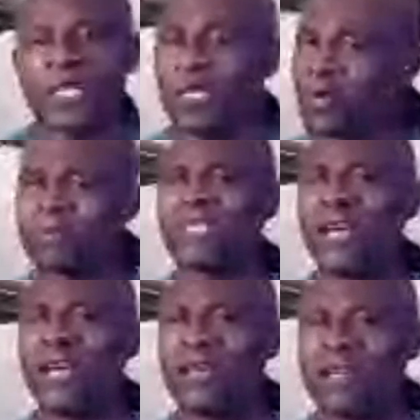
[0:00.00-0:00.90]
You know what I'm
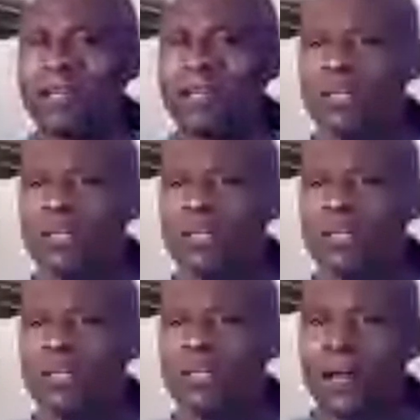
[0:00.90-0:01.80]
saying?
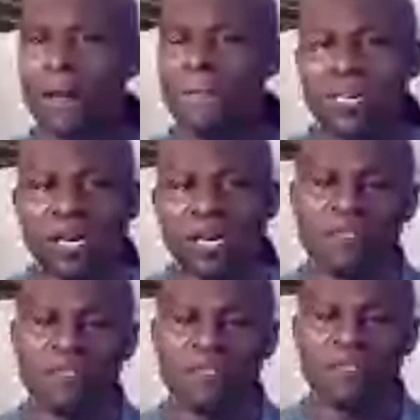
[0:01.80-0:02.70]

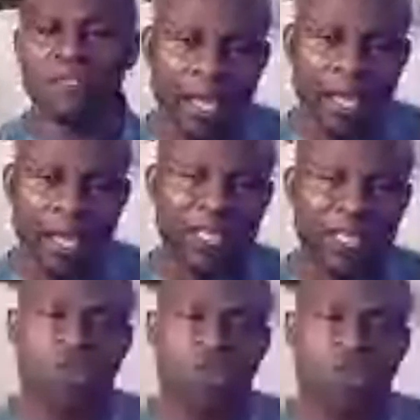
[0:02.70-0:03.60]
Because it's a big
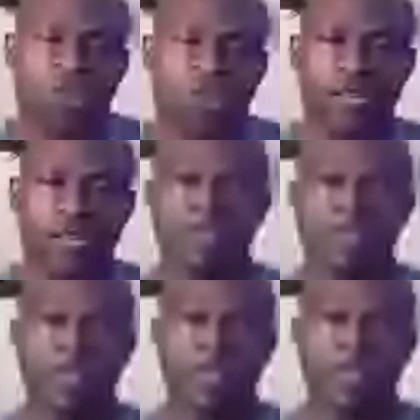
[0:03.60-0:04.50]
distraction.
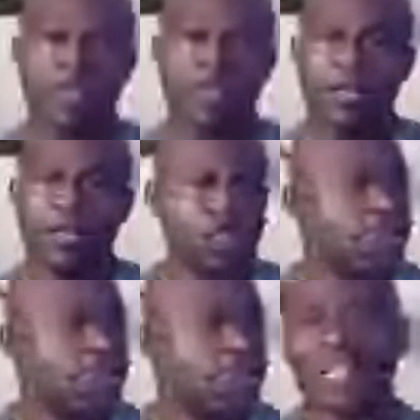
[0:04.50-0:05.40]

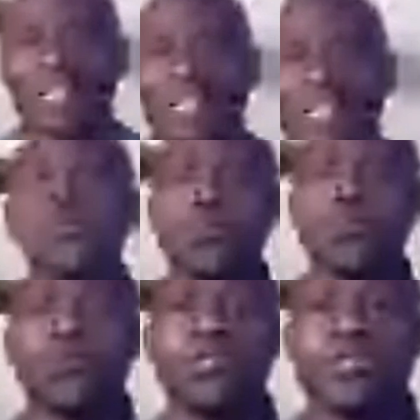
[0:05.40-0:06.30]
Just like the
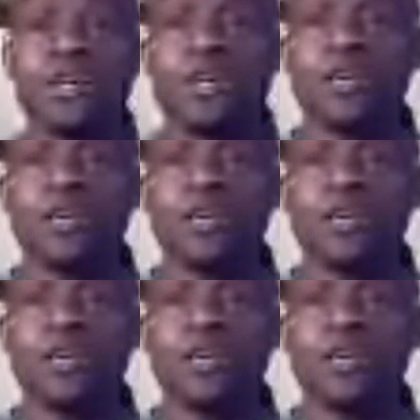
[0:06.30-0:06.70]
news.